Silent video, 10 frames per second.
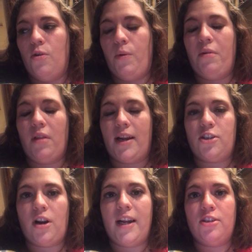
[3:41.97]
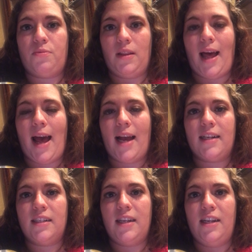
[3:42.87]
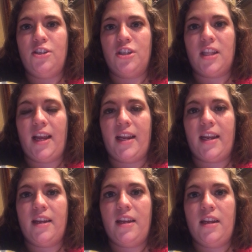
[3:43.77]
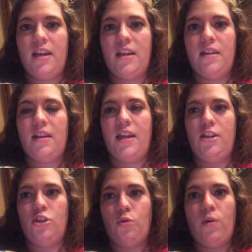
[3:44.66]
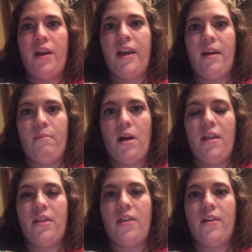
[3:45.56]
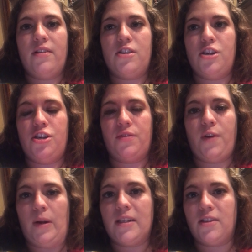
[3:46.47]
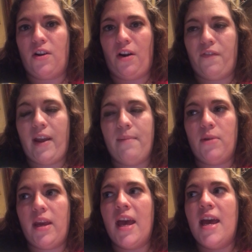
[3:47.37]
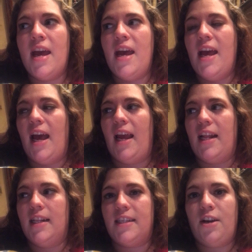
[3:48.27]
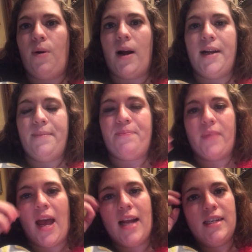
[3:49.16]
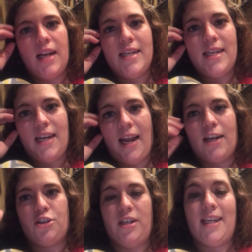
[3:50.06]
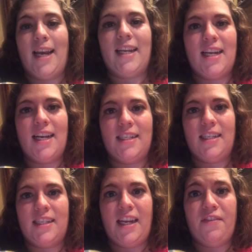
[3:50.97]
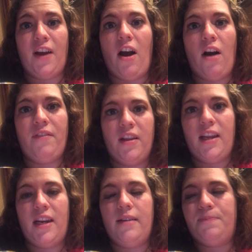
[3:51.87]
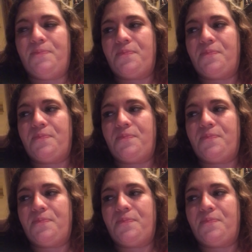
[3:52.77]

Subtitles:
we were like trying to relax and just like enjoy a month to just focus on our family. And so I didn't actually take a test to see if I ovulated